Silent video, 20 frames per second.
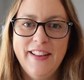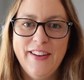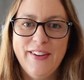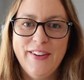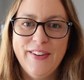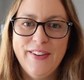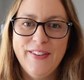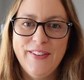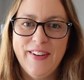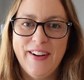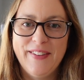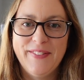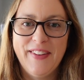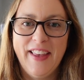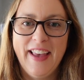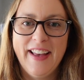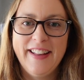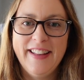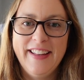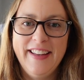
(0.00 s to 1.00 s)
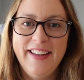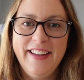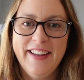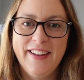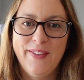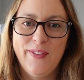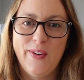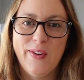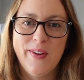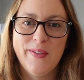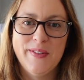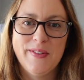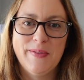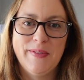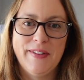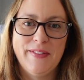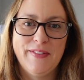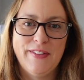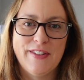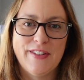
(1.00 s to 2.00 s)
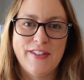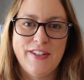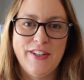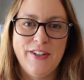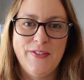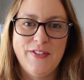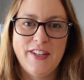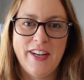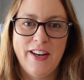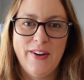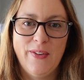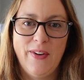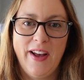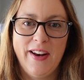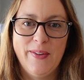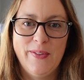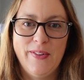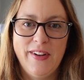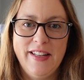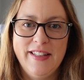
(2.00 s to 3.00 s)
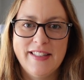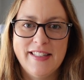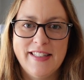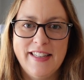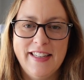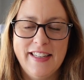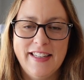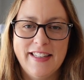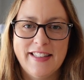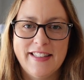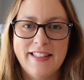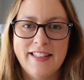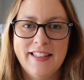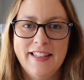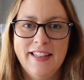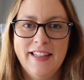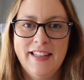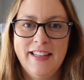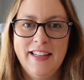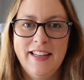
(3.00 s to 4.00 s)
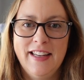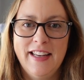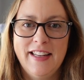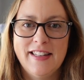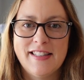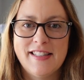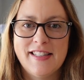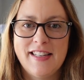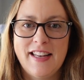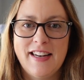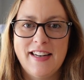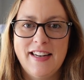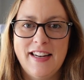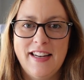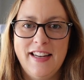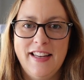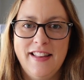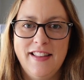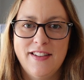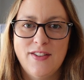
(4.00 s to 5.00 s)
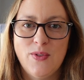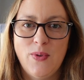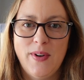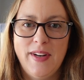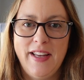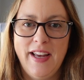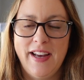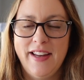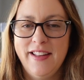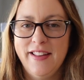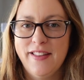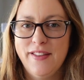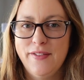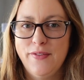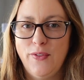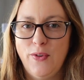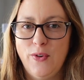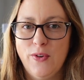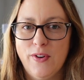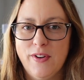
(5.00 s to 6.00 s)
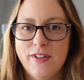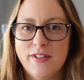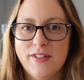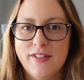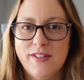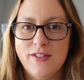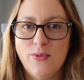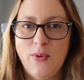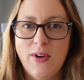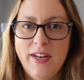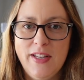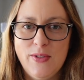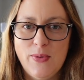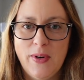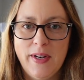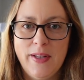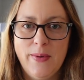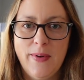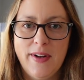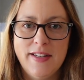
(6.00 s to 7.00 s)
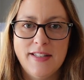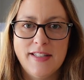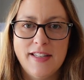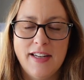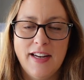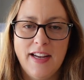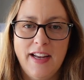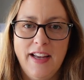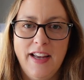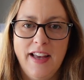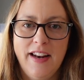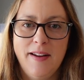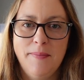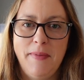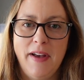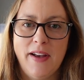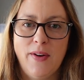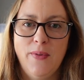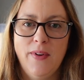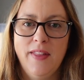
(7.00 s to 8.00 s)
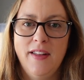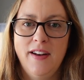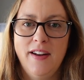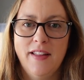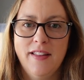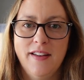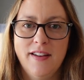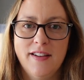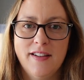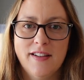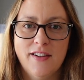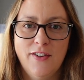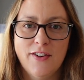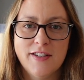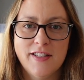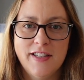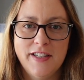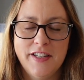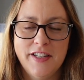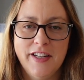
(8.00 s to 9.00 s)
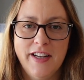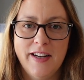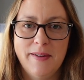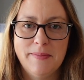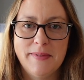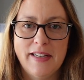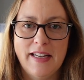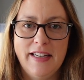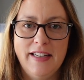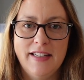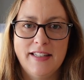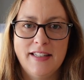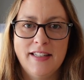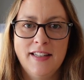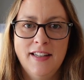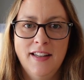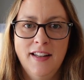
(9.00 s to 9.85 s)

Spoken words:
Hello, I'm Kelly and welcome to my Flosstube channel, Animal Instinct. It's Saturday the 28th of August 2021 today and I'm back with another cross-stitching update.